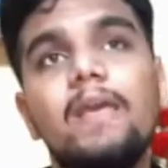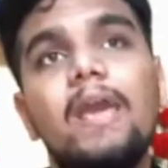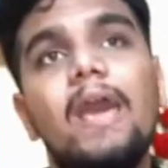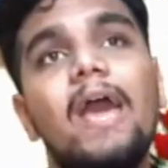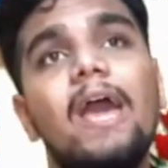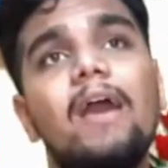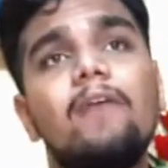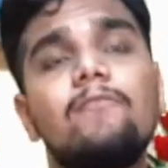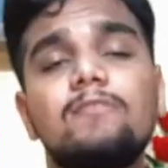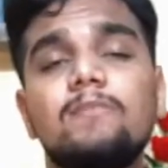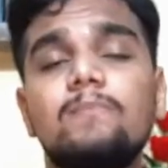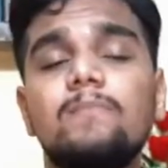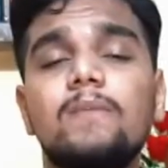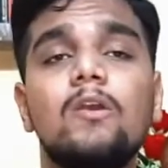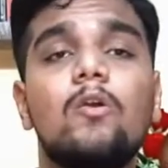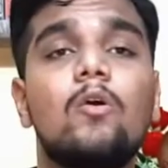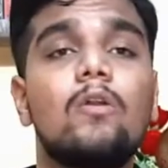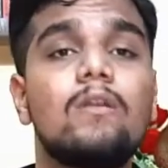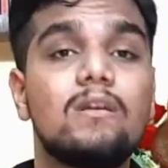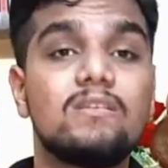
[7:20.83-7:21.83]
they have
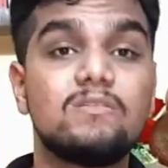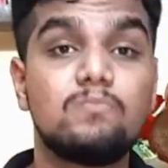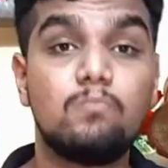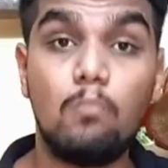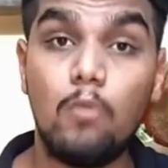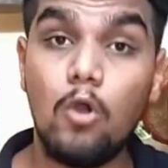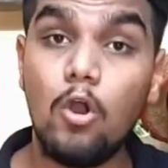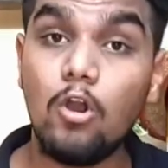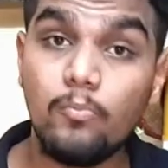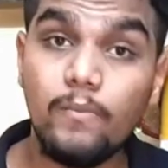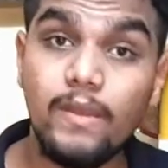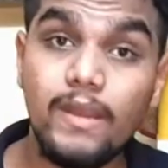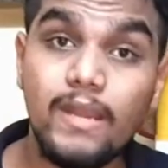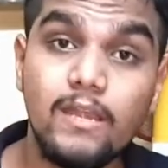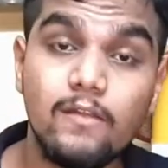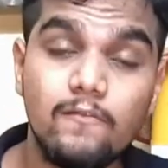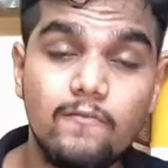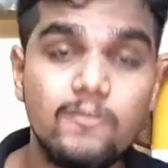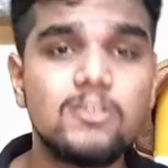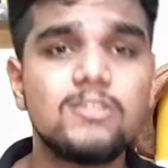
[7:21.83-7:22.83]
something called as mock
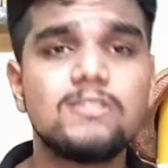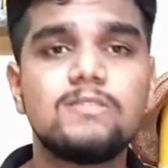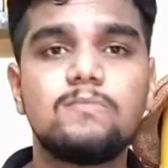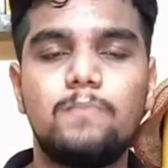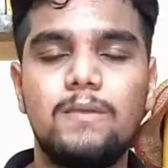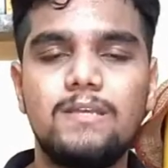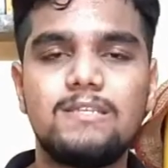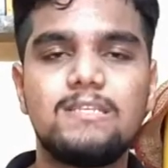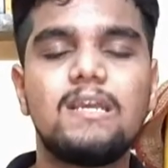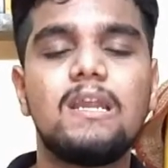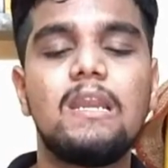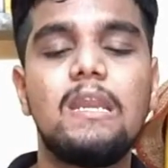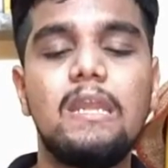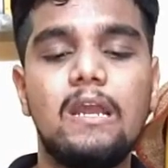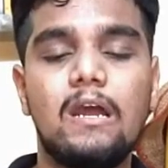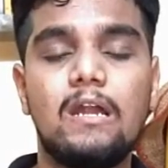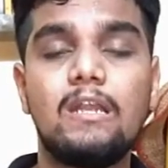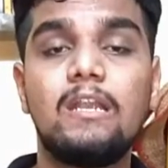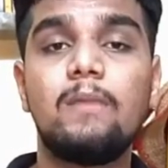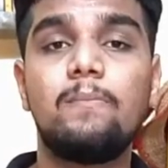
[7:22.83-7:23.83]
meat, which is
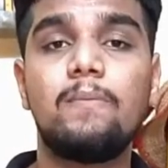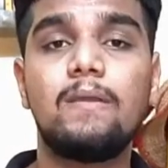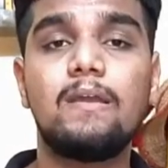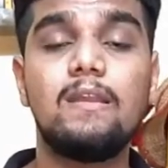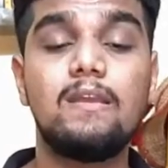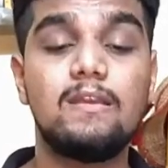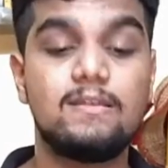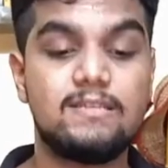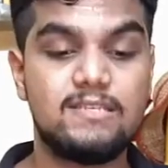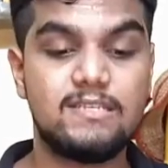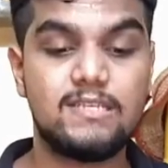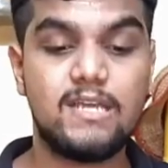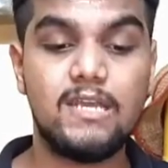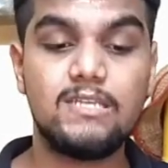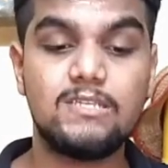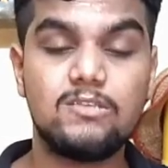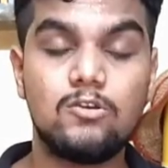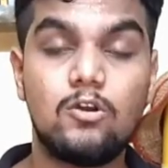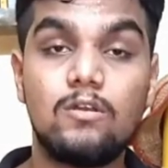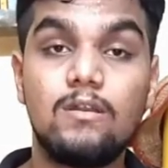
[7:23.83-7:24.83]
basically typically a
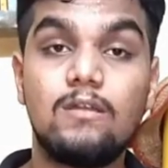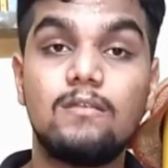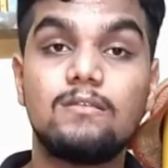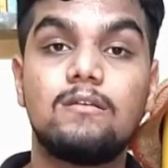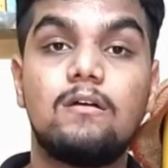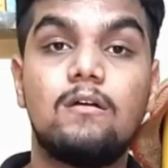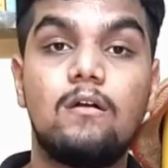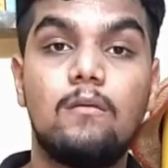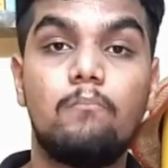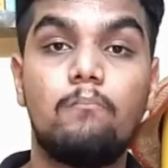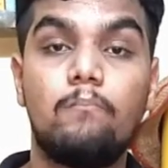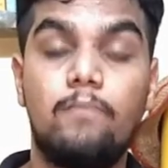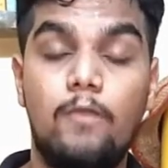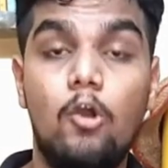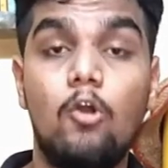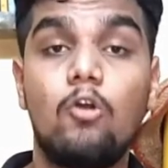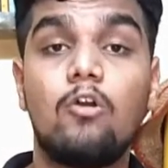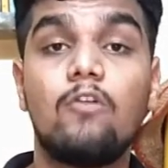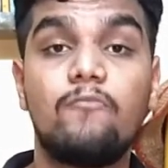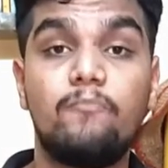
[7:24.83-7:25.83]
size or a
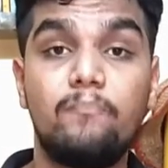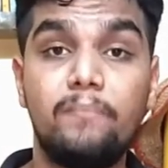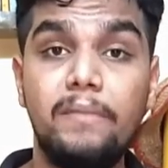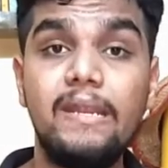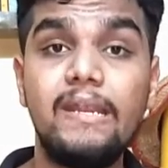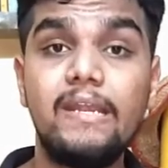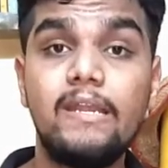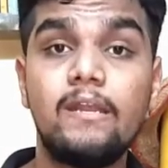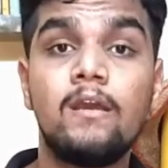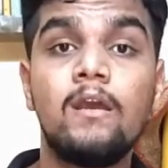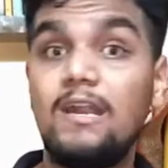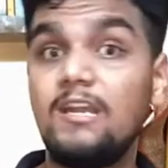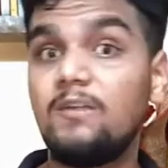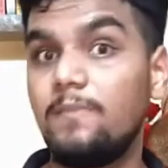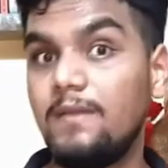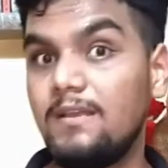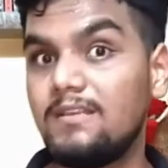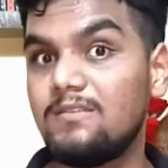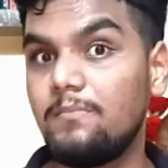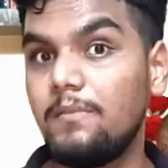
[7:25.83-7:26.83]
block of meat,
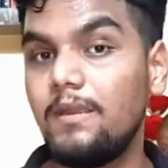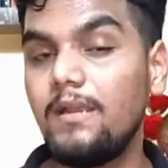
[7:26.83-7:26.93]
plant-based